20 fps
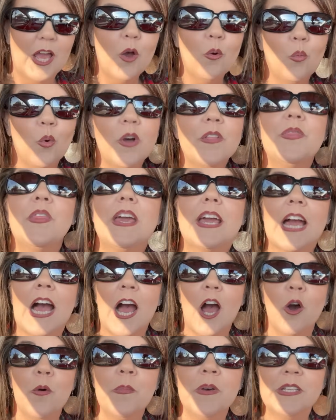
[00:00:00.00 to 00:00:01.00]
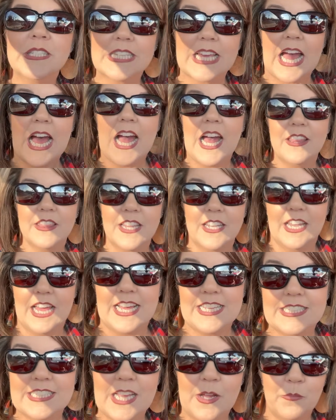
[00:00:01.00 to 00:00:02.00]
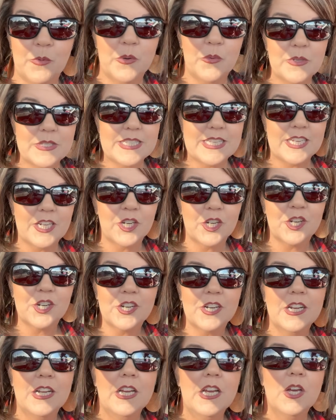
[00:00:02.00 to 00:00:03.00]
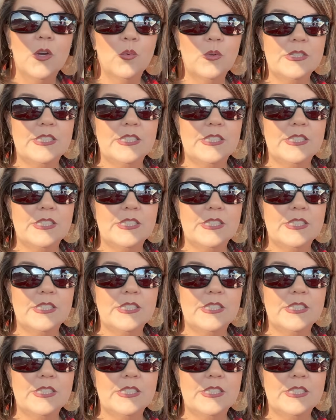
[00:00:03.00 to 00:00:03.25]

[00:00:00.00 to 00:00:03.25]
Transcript: One thing I almost got the last time we was here was